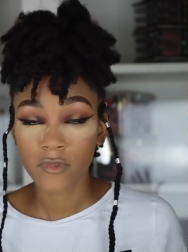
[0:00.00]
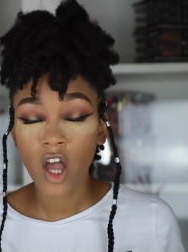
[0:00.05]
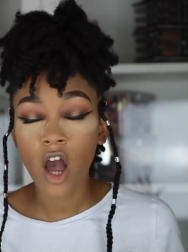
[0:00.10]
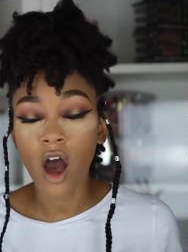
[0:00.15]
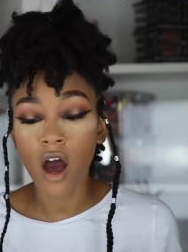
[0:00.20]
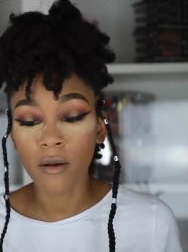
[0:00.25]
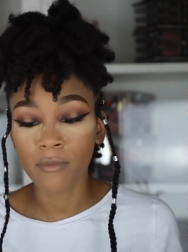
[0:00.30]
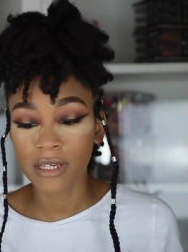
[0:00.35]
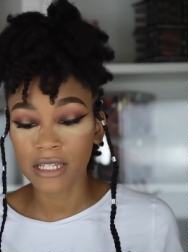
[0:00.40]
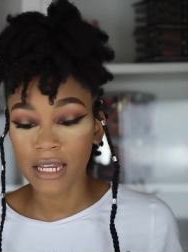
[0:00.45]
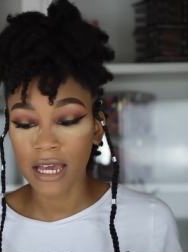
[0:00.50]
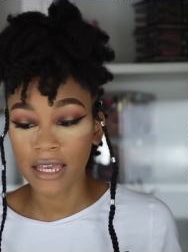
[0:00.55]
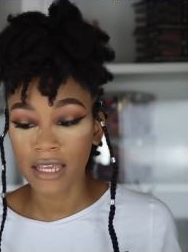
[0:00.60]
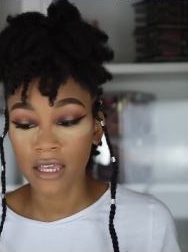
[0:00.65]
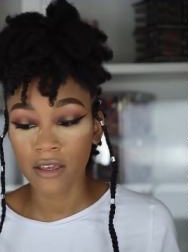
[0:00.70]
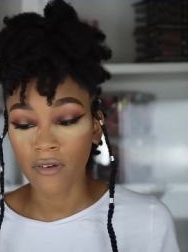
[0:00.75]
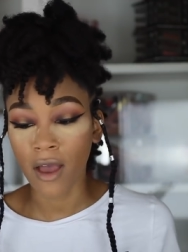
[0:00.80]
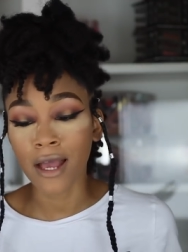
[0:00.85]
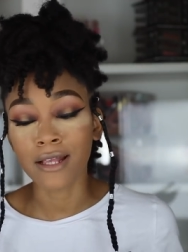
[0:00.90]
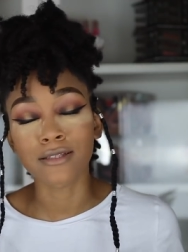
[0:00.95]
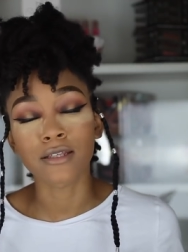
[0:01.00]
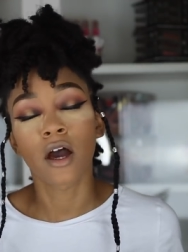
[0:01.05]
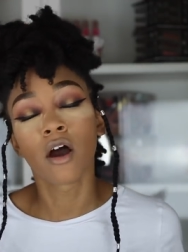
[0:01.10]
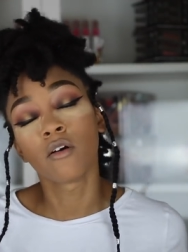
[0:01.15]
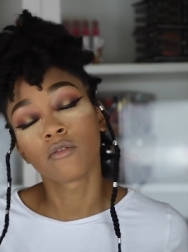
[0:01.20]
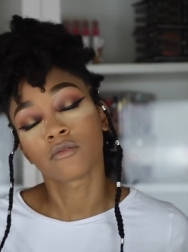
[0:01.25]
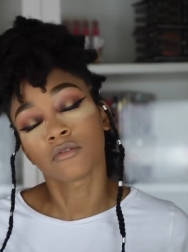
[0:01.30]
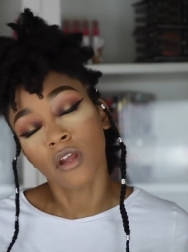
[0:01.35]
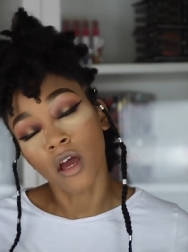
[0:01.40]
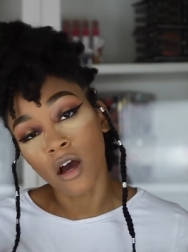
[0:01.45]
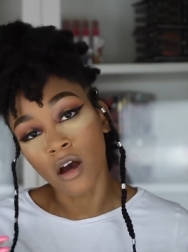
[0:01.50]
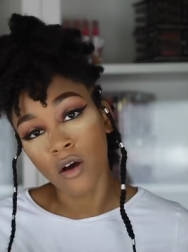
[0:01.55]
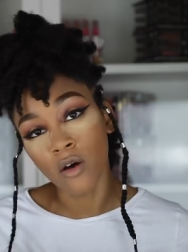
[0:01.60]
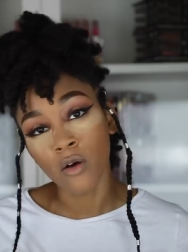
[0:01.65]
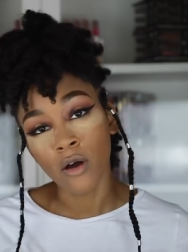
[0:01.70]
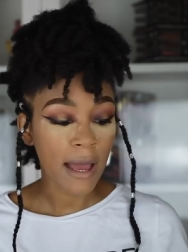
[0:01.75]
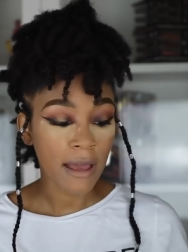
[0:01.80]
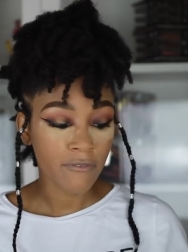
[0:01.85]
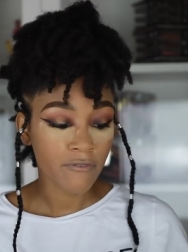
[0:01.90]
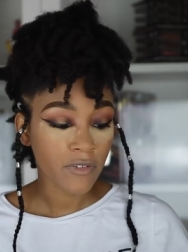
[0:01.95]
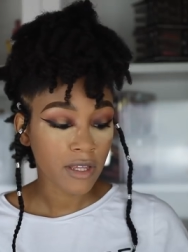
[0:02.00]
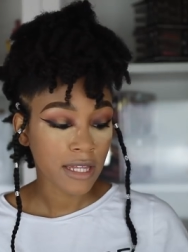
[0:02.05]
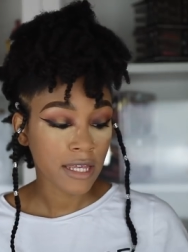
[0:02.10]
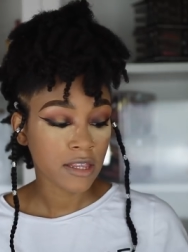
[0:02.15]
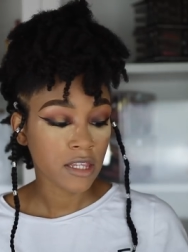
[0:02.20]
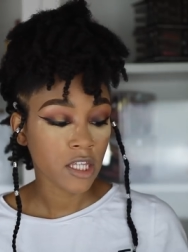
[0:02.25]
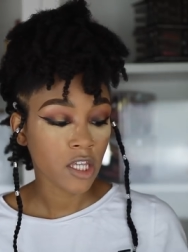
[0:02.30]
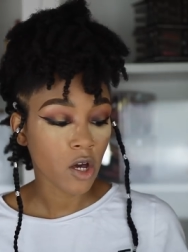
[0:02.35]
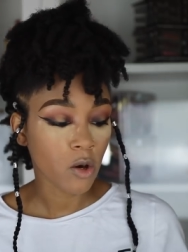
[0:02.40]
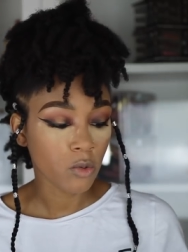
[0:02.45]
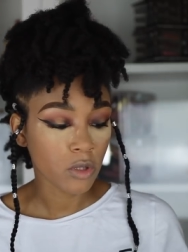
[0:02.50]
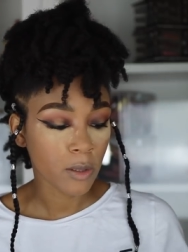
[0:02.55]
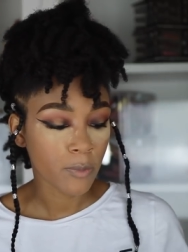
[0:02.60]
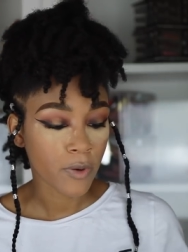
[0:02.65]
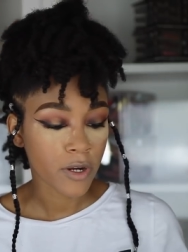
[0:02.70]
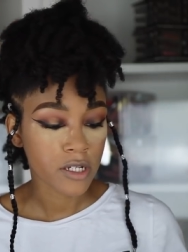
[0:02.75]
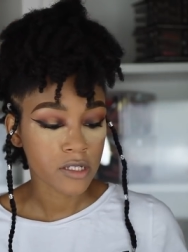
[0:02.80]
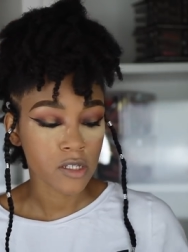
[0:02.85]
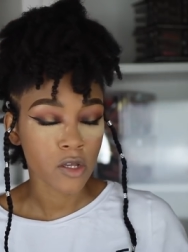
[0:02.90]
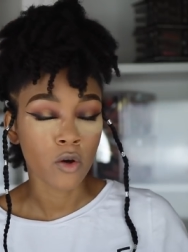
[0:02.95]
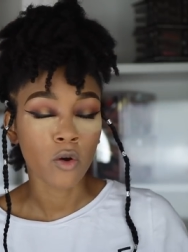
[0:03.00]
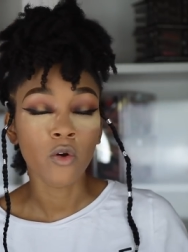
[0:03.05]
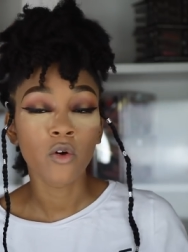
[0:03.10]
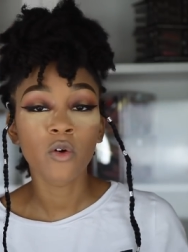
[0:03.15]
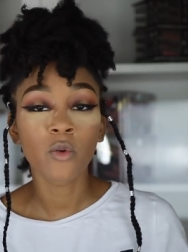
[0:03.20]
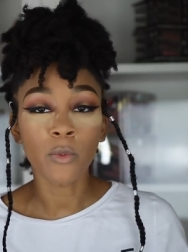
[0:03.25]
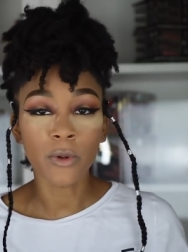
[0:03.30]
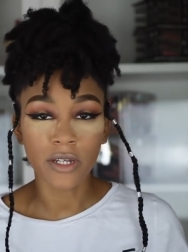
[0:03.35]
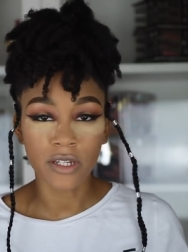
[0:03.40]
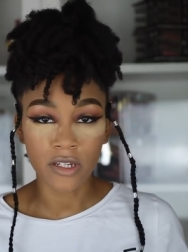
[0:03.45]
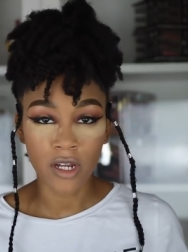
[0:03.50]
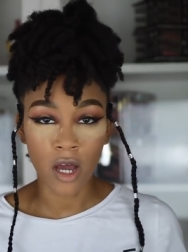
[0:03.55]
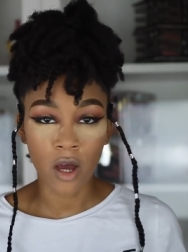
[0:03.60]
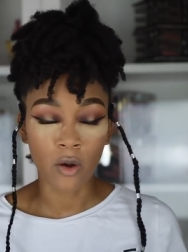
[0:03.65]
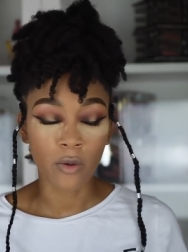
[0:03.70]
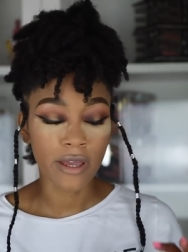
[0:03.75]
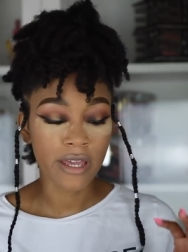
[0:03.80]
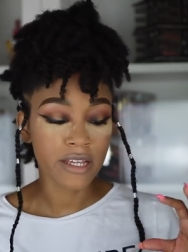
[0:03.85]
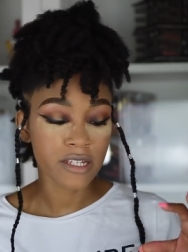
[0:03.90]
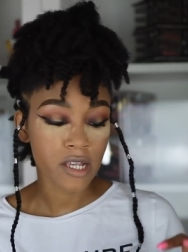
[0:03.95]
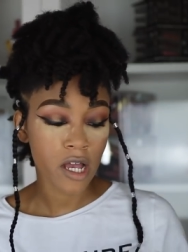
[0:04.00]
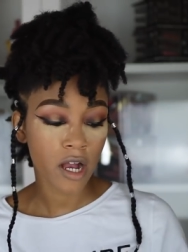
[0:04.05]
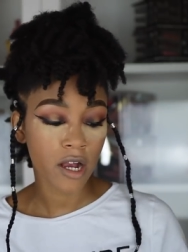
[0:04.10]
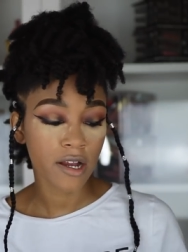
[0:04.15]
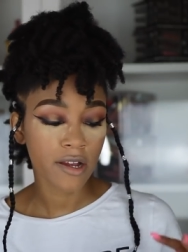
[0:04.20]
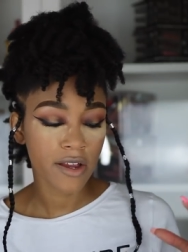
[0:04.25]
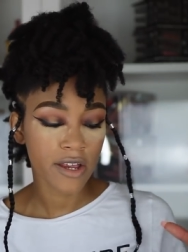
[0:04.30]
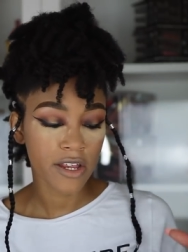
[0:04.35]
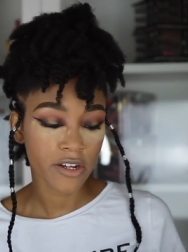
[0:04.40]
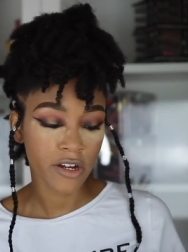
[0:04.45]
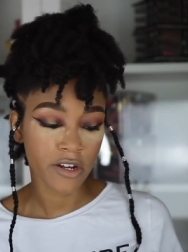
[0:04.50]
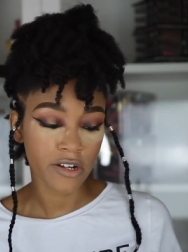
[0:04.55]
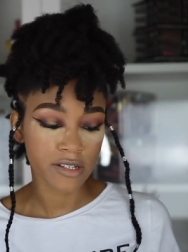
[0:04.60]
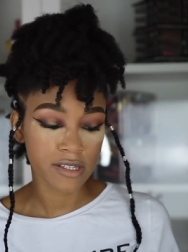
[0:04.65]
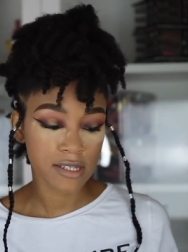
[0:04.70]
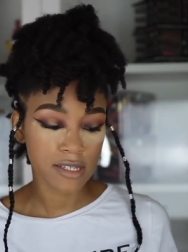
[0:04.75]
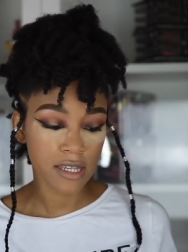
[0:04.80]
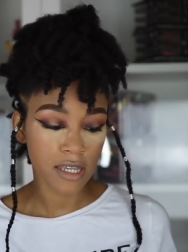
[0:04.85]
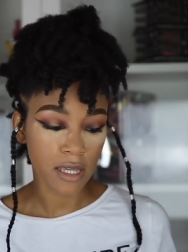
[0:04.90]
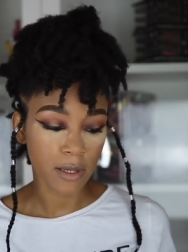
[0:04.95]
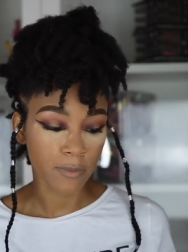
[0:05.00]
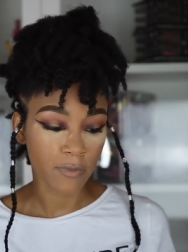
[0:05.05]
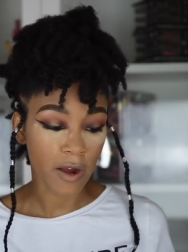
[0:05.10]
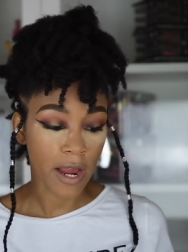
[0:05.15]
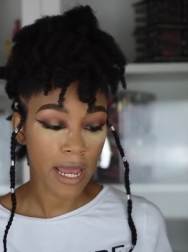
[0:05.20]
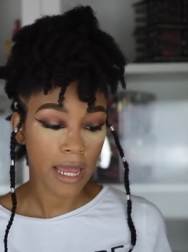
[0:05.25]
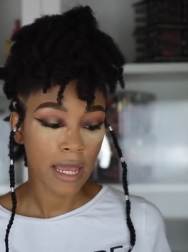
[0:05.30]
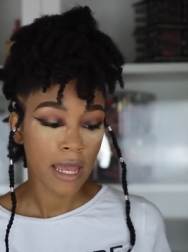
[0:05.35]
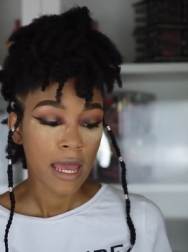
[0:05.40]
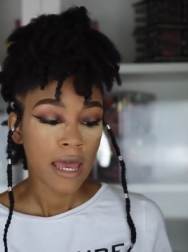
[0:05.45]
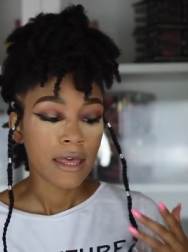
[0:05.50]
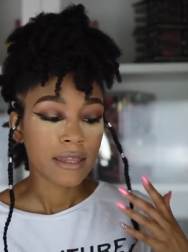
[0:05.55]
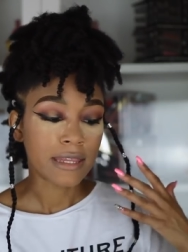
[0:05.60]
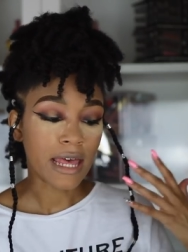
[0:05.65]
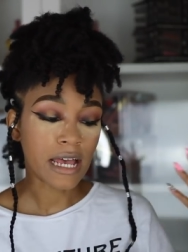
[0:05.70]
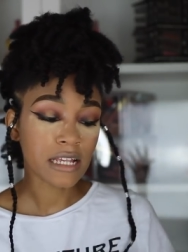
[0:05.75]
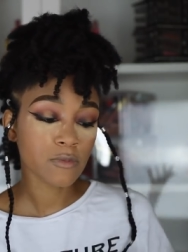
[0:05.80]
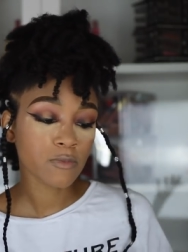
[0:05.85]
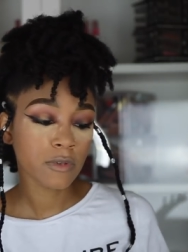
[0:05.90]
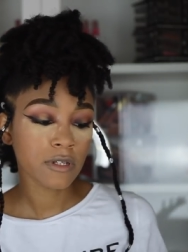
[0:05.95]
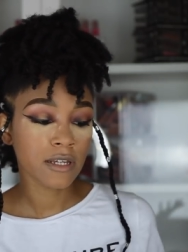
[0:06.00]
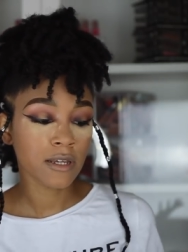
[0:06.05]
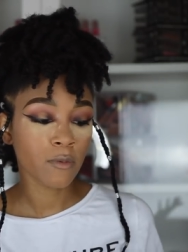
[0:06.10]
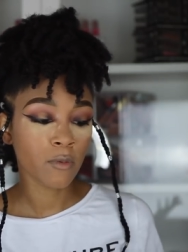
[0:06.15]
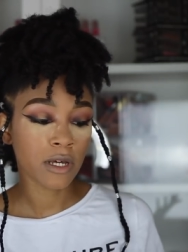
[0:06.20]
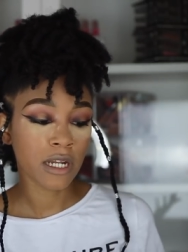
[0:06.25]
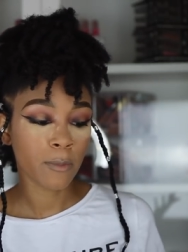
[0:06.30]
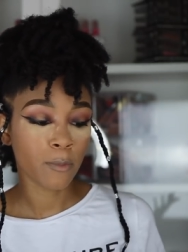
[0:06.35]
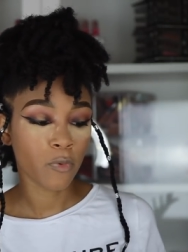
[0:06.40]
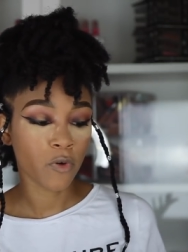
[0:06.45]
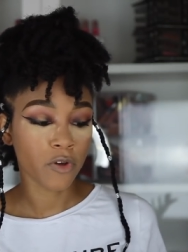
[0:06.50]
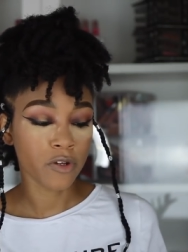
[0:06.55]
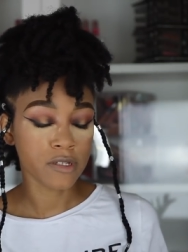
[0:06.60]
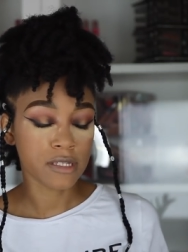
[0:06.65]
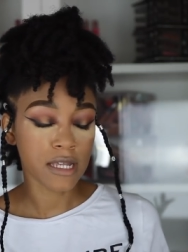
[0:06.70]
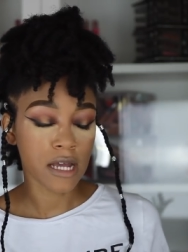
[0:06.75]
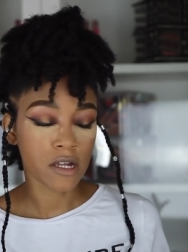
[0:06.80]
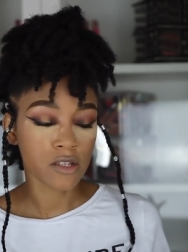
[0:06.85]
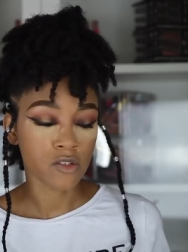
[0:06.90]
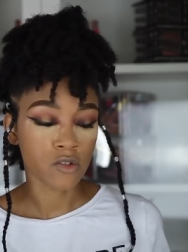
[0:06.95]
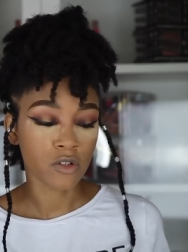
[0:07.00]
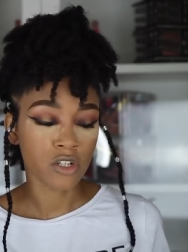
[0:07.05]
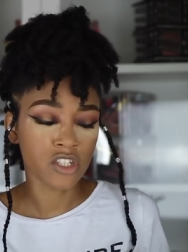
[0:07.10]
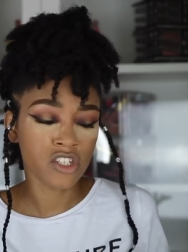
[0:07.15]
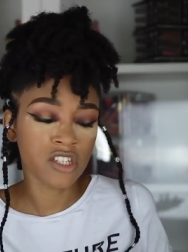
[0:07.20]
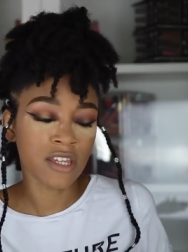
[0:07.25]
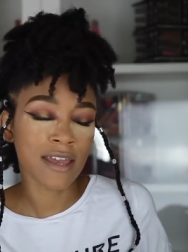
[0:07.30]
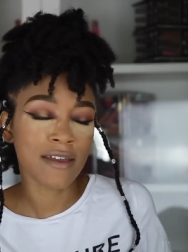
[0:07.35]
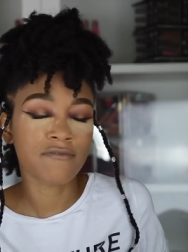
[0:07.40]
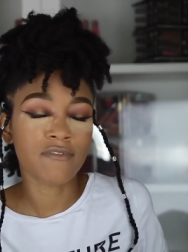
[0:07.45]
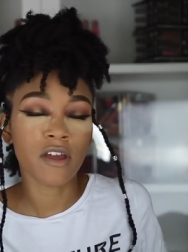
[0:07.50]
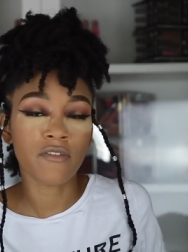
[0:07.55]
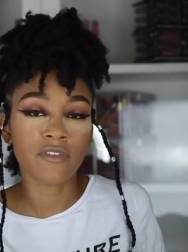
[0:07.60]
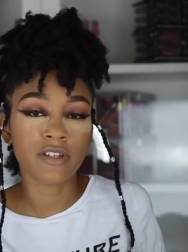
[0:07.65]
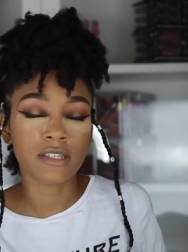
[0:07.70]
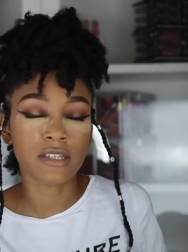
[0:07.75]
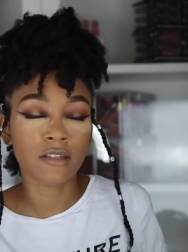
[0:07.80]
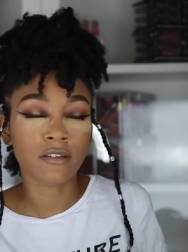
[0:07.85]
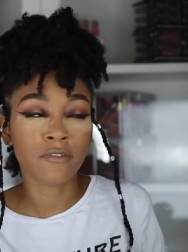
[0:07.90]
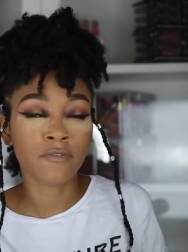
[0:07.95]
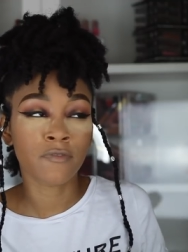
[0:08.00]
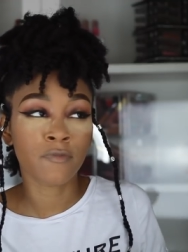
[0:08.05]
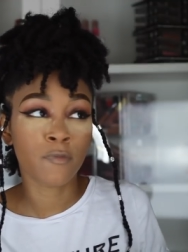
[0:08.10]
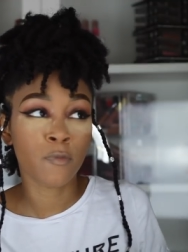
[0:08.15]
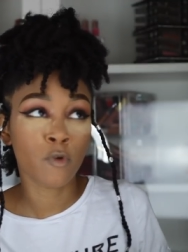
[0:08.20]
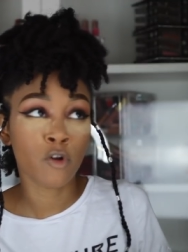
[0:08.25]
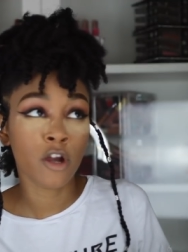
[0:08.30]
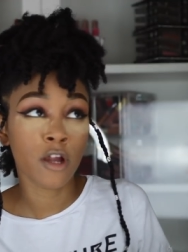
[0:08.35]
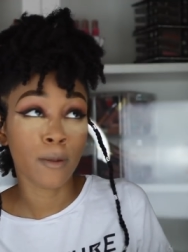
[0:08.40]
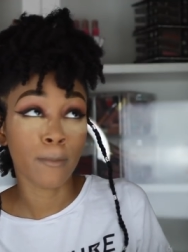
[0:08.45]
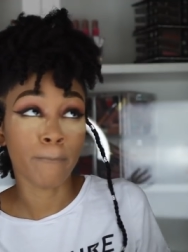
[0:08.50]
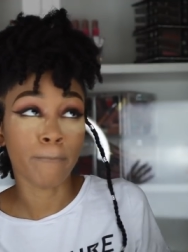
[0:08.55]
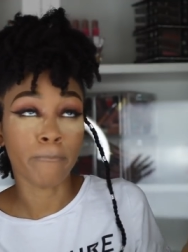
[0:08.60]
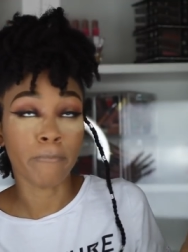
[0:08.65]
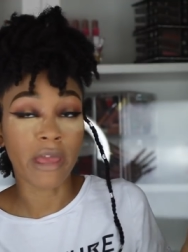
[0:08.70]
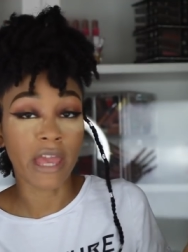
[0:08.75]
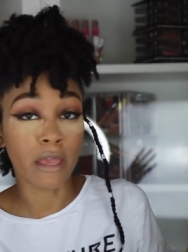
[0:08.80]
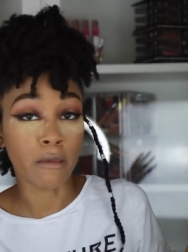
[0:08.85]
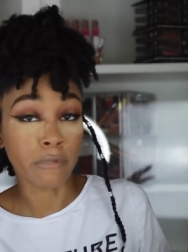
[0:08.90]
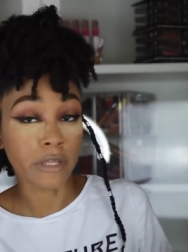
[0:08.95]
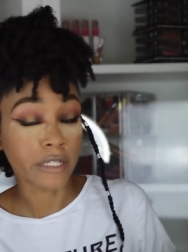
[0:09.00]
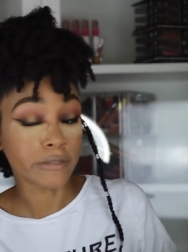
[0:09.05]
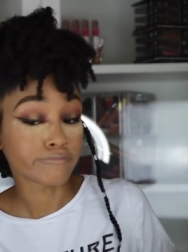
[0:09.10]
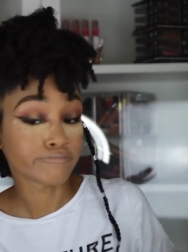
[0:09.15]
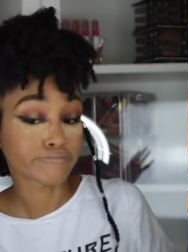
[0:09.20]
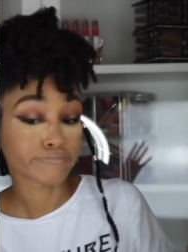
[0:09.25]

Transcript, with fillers: Call me naive, I don't know. I feel like the only person who would know is her and her team, right? That's really what it boils down to. Could she have never seen it before? Maybe.